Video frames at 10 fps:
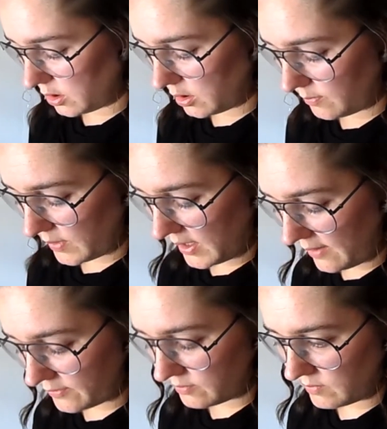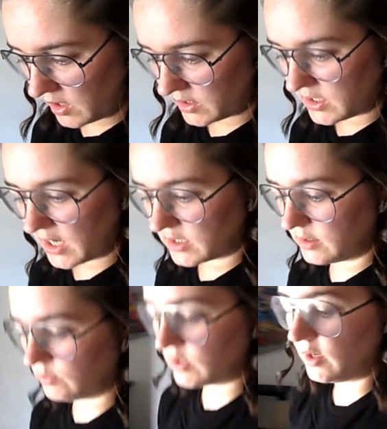I have like
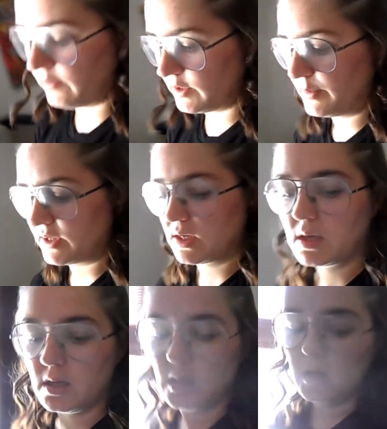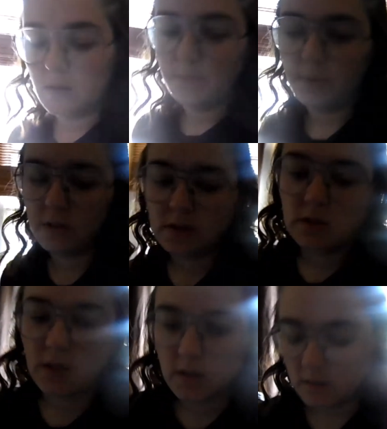texted to see if he's busy.
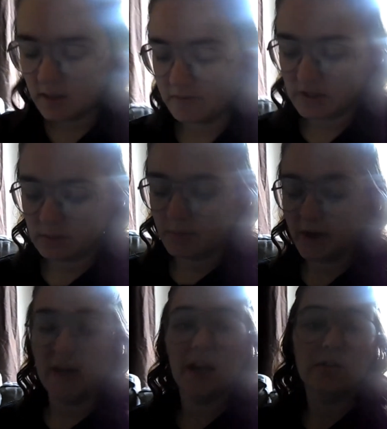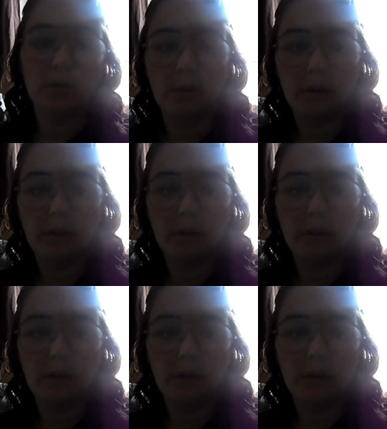But he haven't texted me back yet.